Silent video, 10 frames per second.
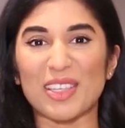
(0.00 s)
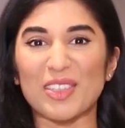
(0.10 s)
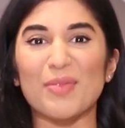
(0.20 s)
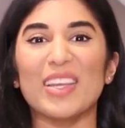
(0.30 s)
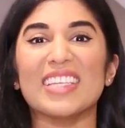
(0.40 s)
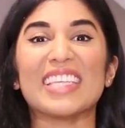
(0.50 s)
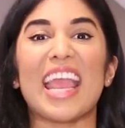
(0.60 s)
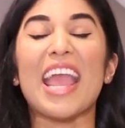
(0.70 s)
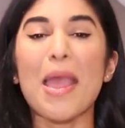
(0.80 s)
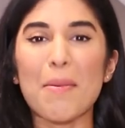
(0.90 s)
messaged me to
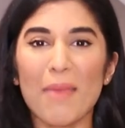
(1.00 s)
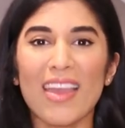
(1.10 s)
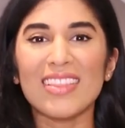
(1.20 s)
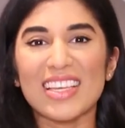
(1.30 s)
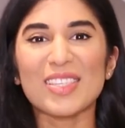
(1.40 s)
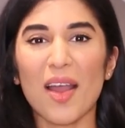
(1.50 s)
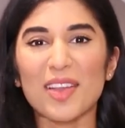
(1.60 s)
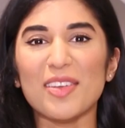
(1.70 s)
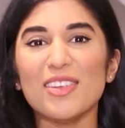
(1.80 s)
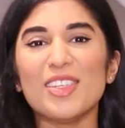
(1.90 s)
say make this
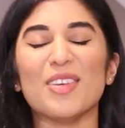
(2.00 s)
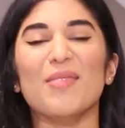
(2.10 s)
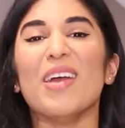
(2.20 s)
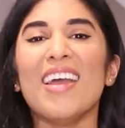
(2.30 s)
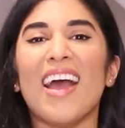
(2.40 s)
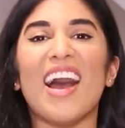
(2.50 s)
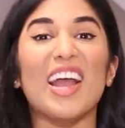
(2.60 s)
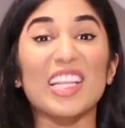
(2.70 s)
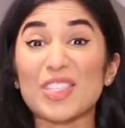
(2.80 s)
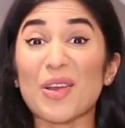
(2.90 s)
on YouTube
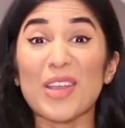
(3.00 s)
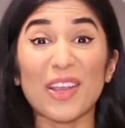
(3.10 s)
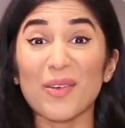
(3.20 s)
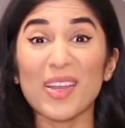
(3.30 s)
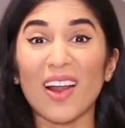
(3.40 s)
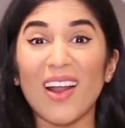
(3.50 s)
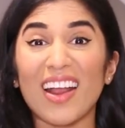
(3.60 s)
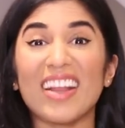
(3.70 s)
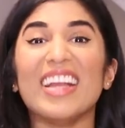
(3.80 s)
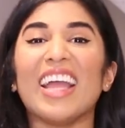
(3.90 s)
uh, and so here we
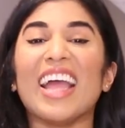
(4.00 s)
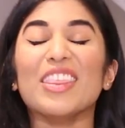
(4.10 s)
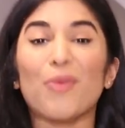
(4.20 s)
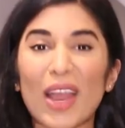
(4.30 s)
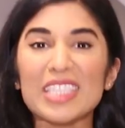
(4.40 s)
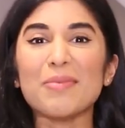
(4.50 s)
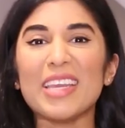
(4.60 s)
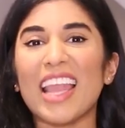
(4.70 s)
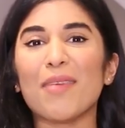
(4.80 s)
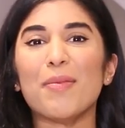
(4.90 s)
are. And the
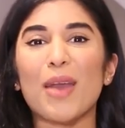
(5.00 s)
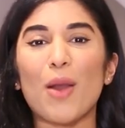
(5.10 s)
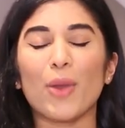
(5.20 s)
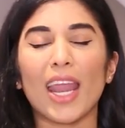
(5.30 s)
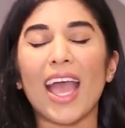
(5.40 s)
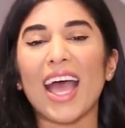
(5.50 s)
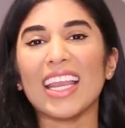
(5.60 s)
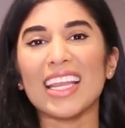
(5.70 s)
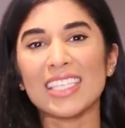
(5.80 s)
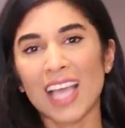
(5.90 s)
recipe came about when I had a